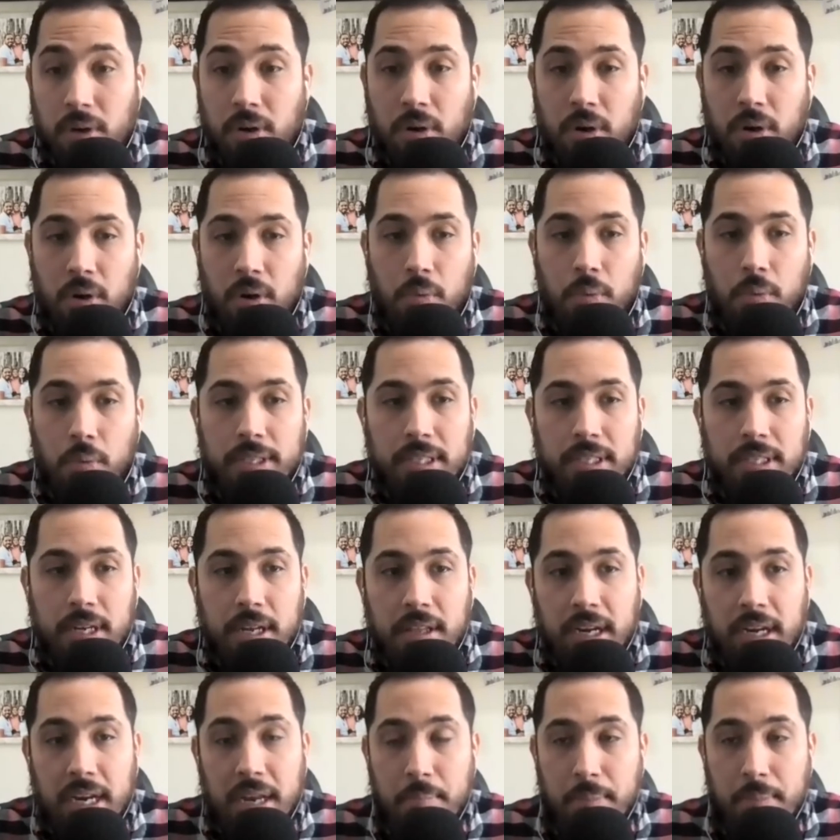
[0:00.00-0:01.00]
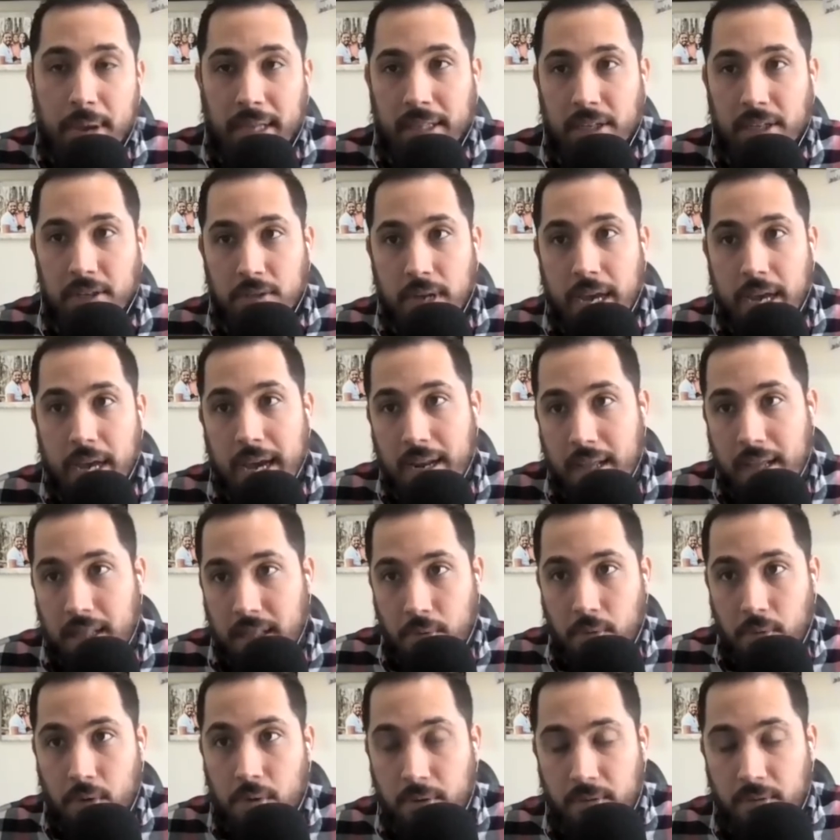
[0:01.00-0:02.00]
or, or what's another impact that you had? And
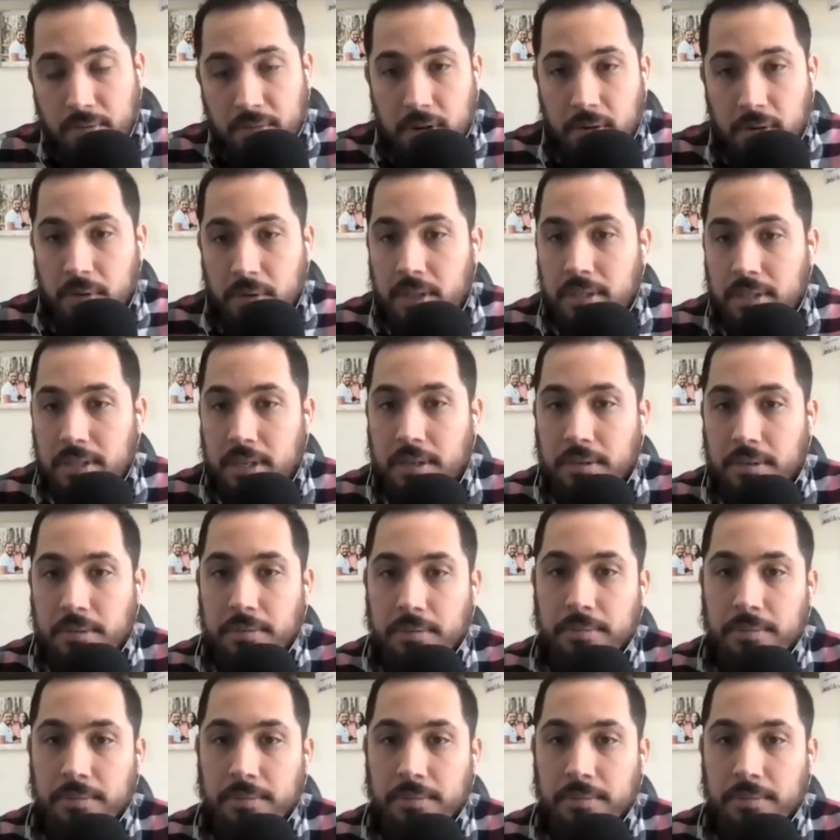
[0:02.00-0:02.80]
then we'll move into real estate.